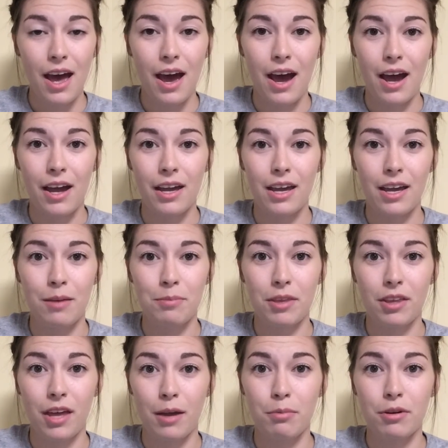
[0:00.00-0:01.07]
I am
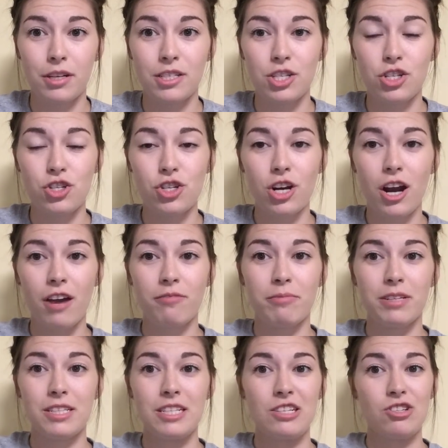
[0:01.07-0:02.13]
the library teacher. I've
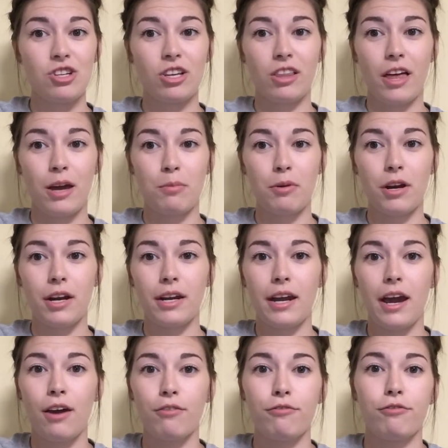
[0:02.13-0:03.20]
been teaching library
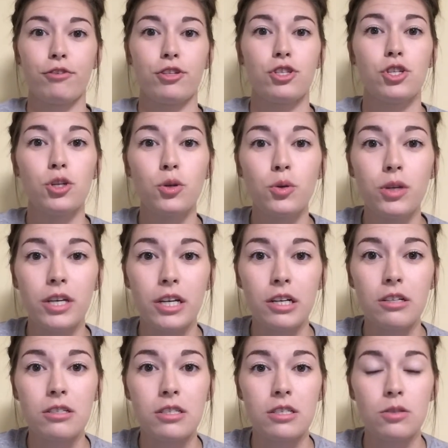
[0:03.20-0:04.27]
now for 2
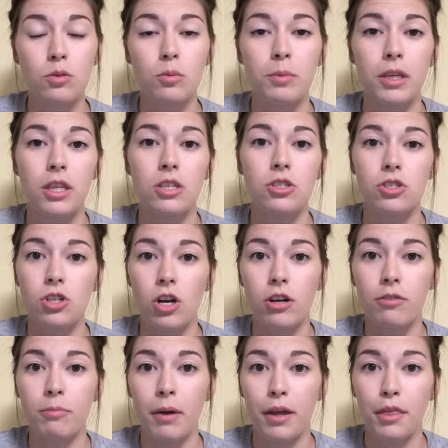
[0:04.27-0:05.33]
years. This will be the start
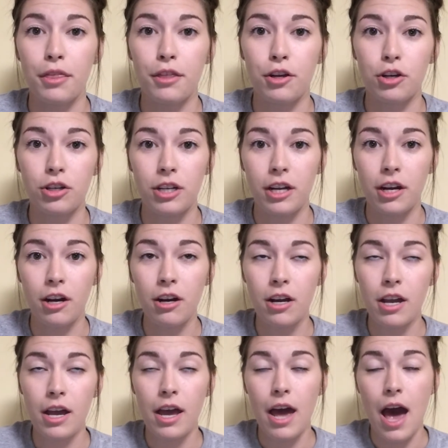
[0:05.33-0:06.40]
of my 3rd year.
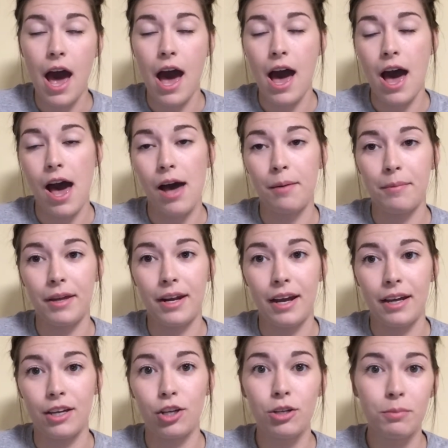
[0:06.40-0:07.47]
And
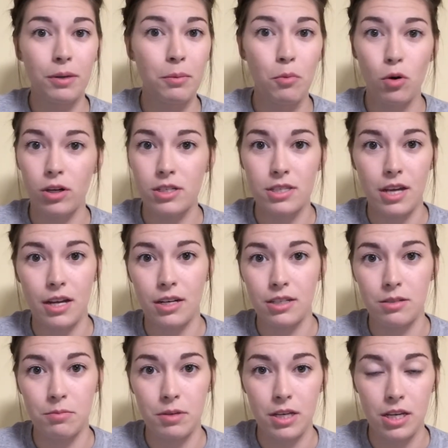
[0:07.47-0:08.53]
I couldn't be more
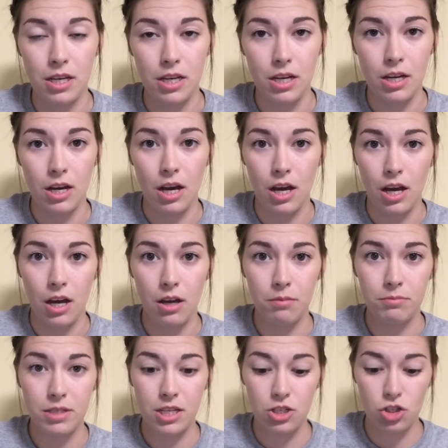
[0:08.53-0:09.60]
excited to be
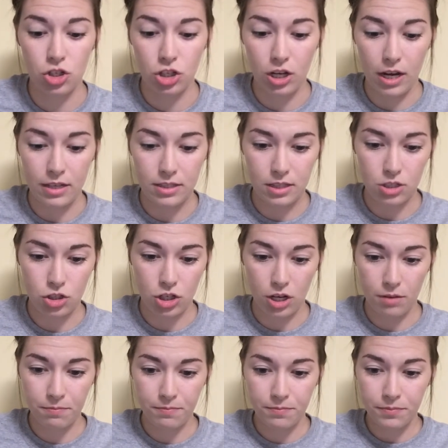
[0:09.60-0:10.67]
teaching you guys this year.